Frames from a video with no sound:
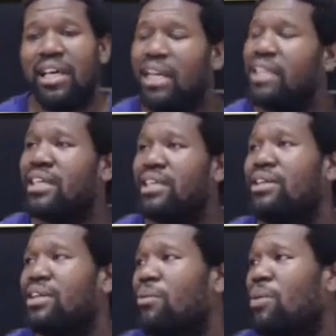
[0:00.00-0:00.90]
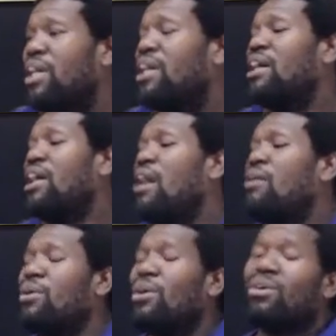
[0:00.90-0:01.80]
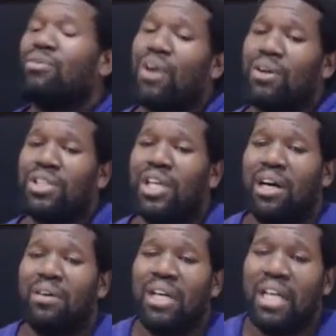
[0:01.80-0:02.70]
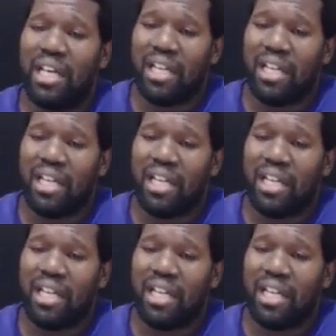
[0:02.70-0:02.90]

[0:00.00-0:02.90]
He said, you know what? I'm going to convert them